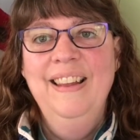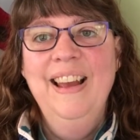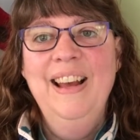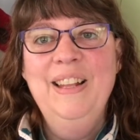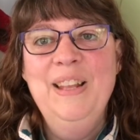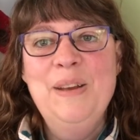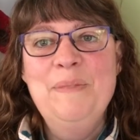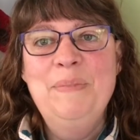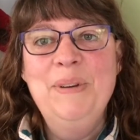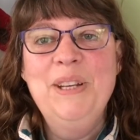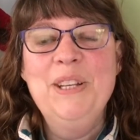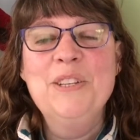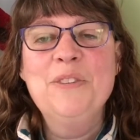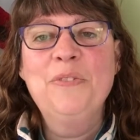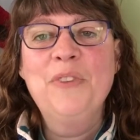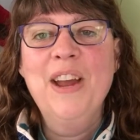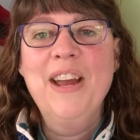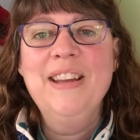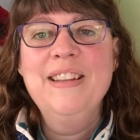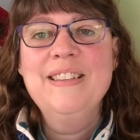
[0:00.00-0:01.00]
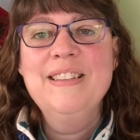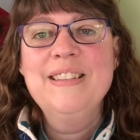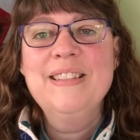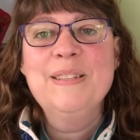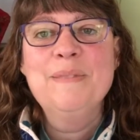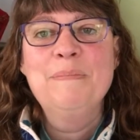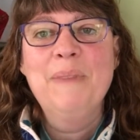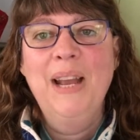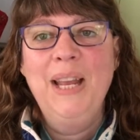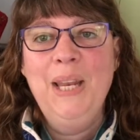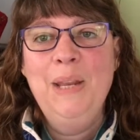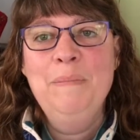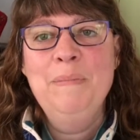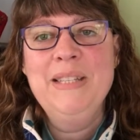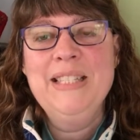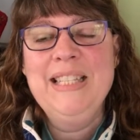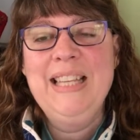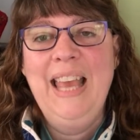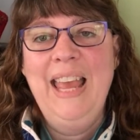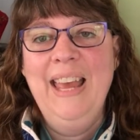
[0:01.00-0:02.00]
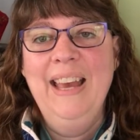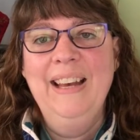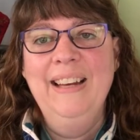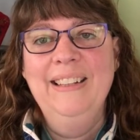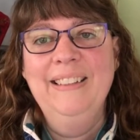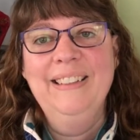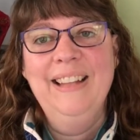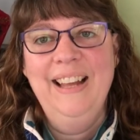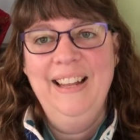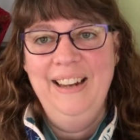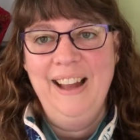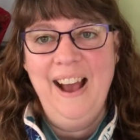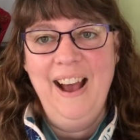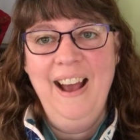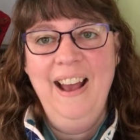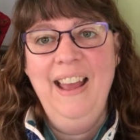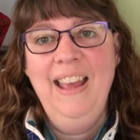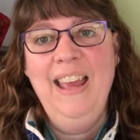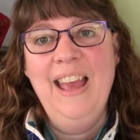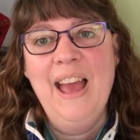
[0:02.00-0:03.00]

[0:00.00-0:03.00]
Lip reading: Hello, bookish friends. My name is Gail, and I